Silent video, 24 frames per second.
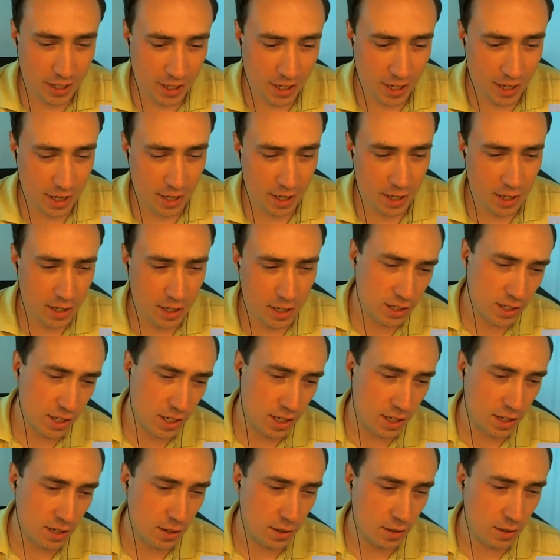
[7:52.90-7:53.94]
Uh, it is
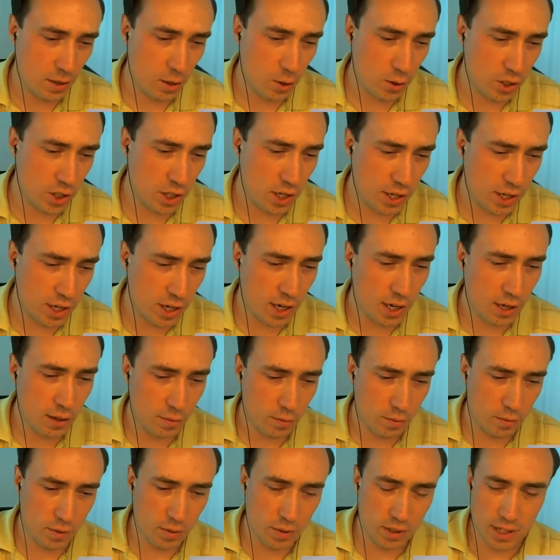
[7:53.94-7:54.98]
uh, hosted in our